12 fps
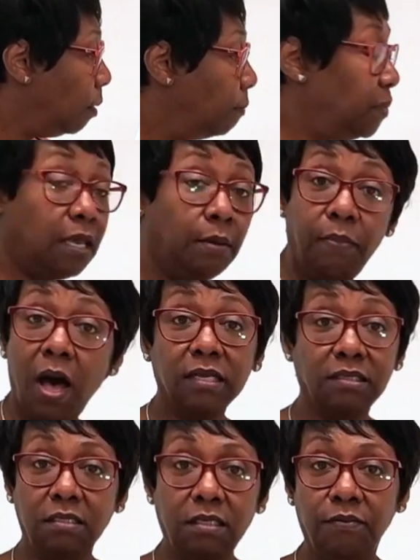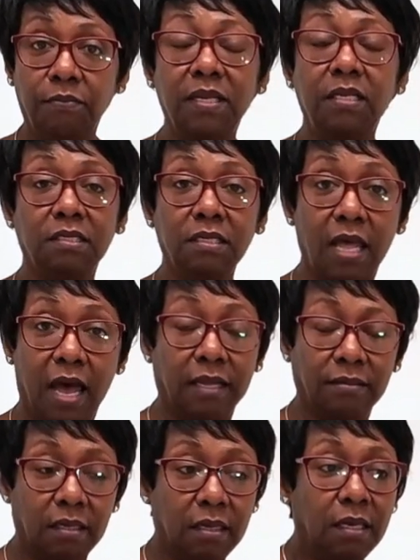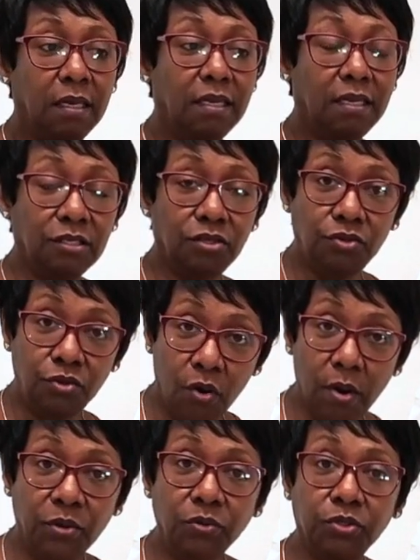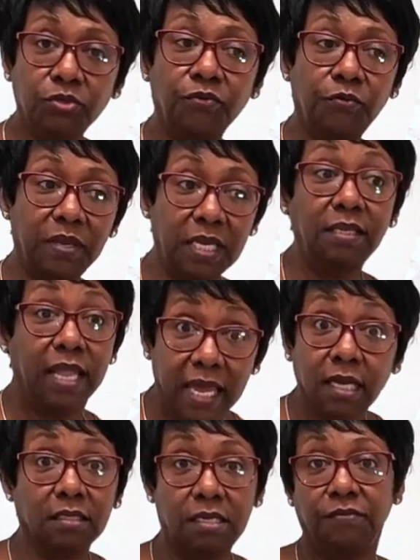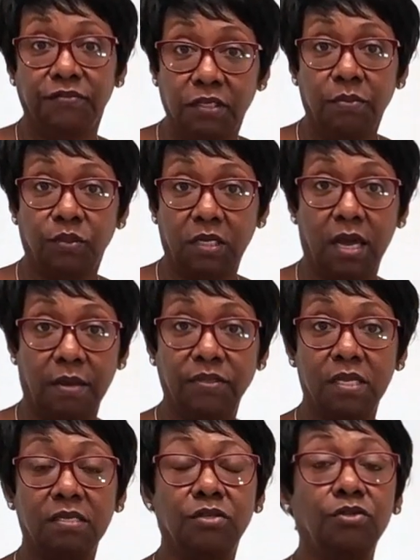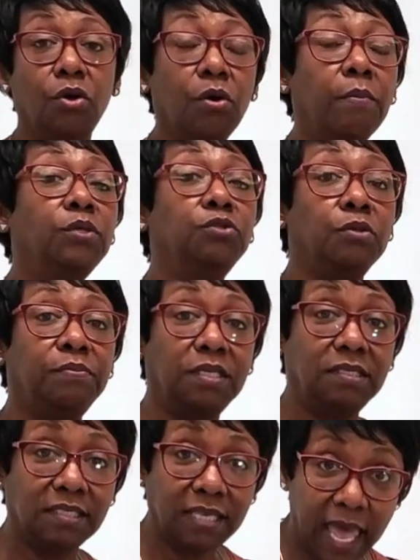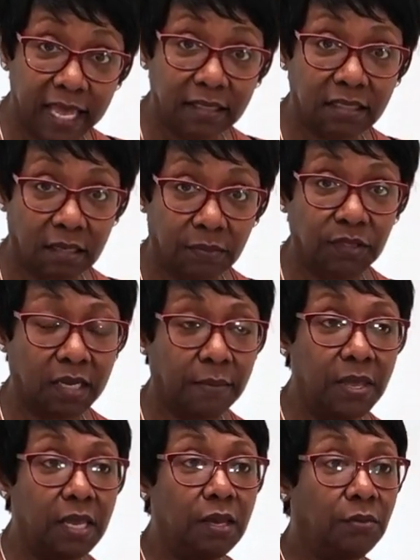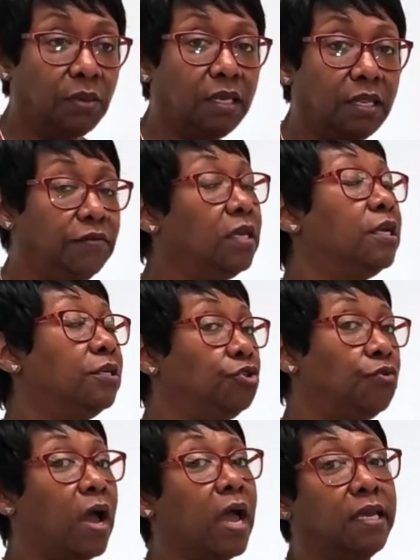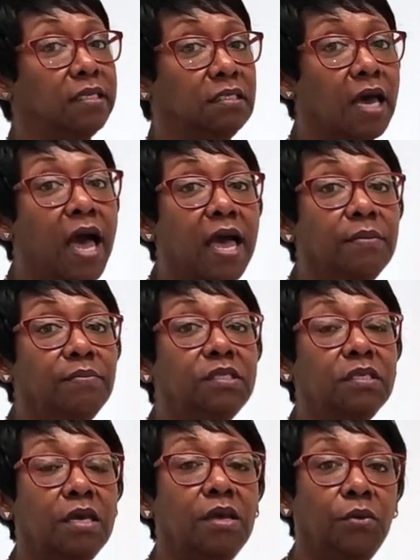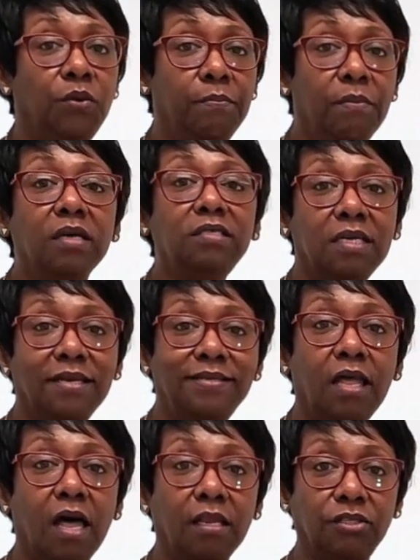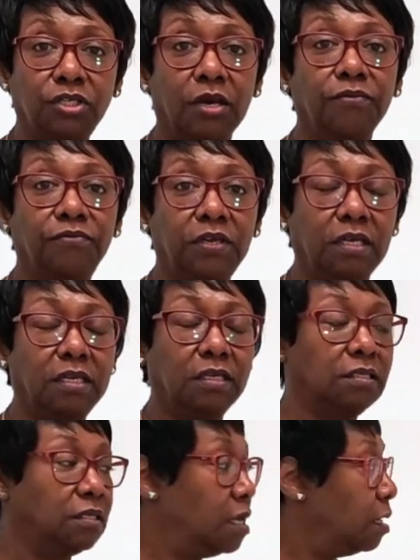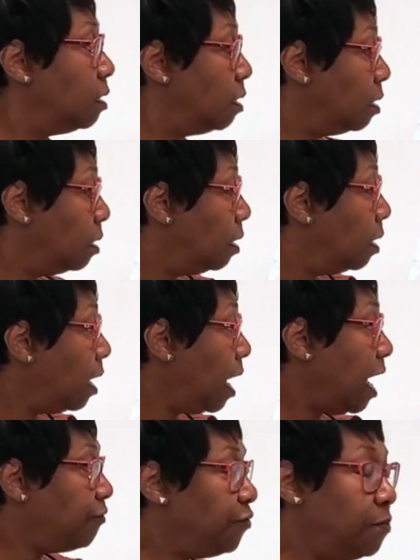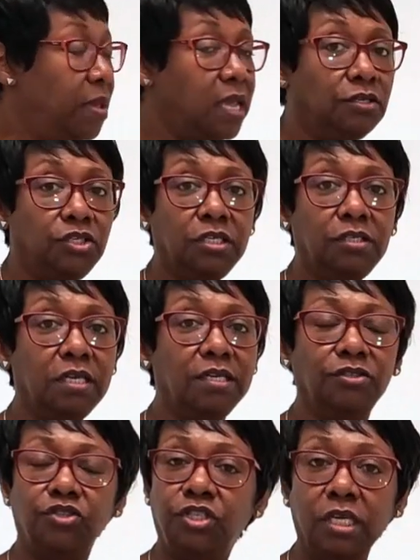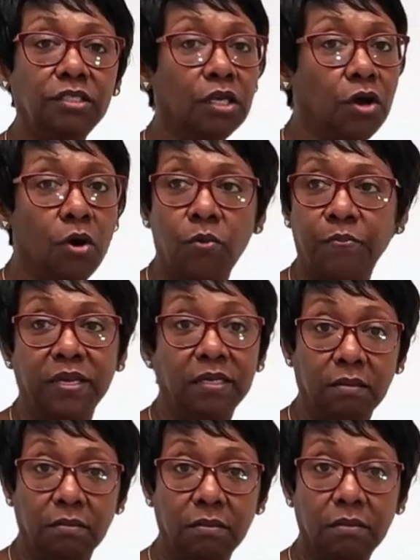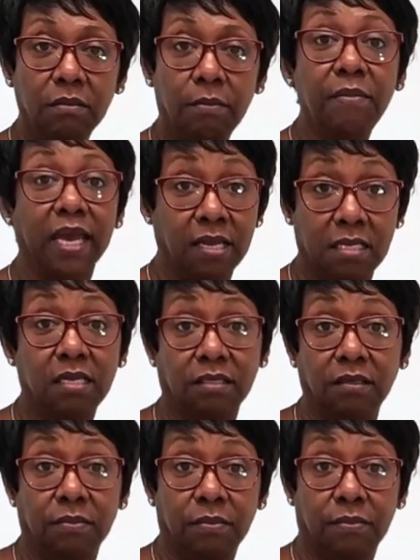being positive, but it's not. It is normal to be negative sometimes. It's normal to be sad sometimes. We're living in trying times. We must acknowledge our feelings. Affirmations is just a coping mechanism,